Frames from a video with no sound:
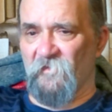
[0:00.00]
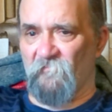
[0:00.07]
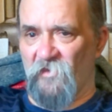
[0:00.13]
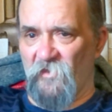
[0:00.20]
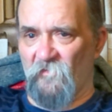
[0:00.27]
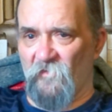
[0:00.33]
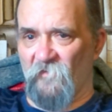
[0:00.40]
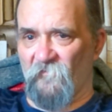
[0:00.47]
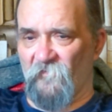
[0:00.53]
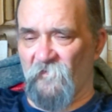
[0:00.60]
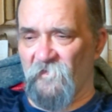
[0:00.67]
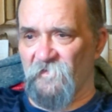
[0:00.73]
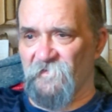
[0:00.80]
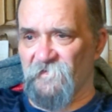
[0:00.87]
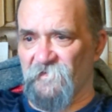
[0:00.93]
the blue on
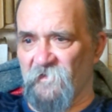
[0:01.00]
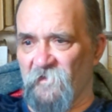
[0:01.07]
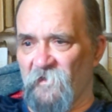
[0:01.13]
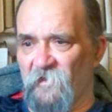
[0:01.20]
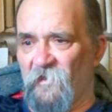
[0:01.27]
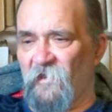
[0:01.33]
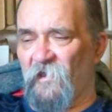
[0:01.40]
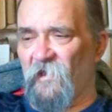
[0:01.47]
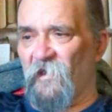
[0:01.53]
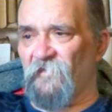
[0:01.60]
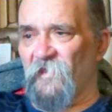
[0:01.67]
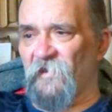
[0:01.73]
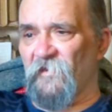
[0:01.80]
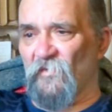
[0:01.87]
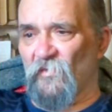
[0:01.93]
first,
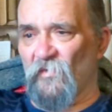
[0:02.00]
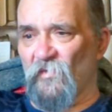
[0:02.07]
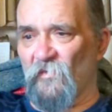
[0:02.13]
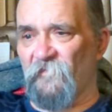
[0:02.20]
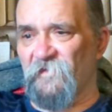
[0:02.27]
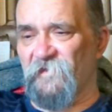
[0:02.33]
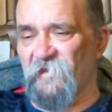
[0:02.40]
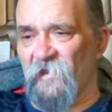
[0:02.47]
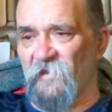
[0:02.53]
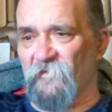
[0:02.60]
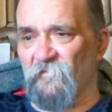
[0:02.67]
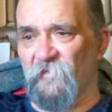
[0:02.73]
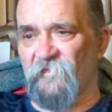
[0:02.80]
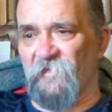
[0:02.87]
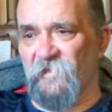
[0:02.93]
and then over
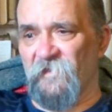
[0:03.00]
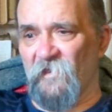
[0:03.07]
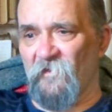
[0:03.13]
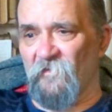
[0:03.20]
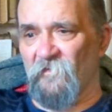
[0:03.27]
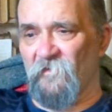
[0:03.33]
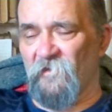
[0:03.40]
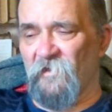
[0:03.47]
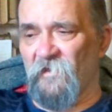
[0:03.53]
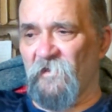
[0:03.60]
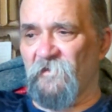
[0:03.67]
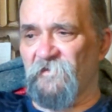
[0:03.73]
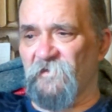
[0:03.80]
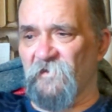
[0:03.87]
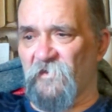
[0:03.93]
dyed with the yellow
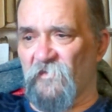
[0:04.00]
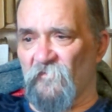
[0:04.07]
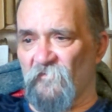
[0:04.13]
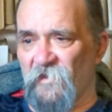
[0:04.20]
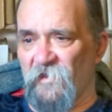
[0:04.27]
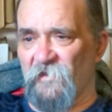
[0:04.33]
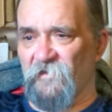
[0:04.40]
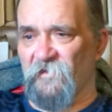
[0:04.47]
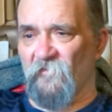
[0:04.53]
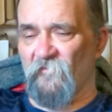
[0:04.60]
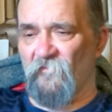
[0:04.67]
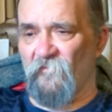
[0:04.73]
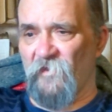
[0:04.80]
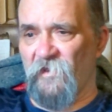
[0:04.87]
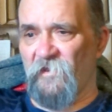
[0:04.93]
to create a
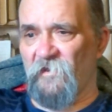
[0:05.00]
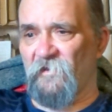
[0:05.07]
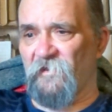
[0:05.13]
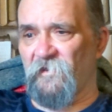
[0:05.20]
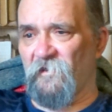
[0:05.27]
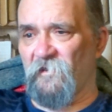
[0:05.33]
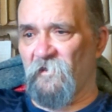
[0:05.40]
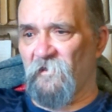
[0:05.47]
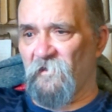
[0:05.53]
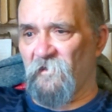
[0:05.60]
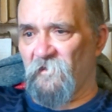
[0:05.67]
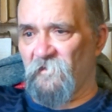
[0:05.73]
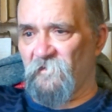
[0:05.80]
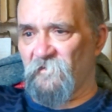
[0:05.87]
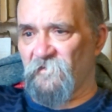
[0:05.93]
really
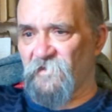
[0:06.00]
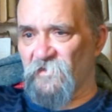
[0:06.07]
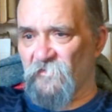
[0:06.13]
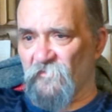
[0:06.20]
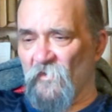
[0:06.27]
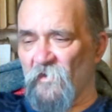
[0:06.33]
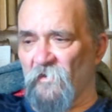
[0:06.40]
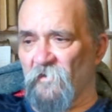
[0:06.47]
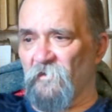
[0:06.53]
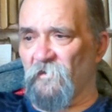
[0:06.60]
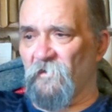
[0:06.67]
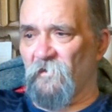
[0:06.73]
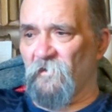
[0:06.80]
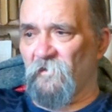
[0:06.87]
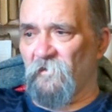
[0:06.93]
strong,
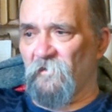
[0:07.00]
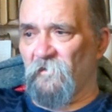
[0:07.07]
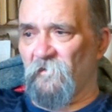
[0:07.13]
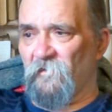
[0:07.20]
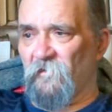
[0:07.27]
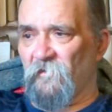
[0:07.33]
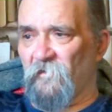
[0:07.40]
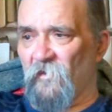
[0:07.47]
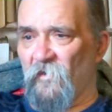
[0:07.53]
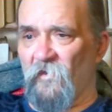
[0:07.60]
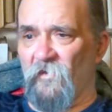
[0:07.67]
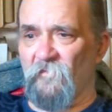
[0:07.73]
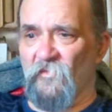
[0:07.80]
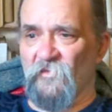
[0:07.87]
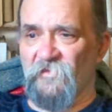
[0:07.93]

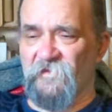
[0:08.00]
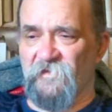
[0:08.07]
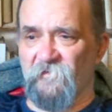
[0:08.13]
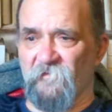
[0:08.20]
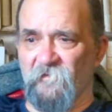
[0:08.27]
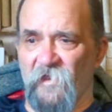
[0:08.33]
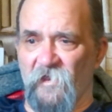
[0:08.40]
almost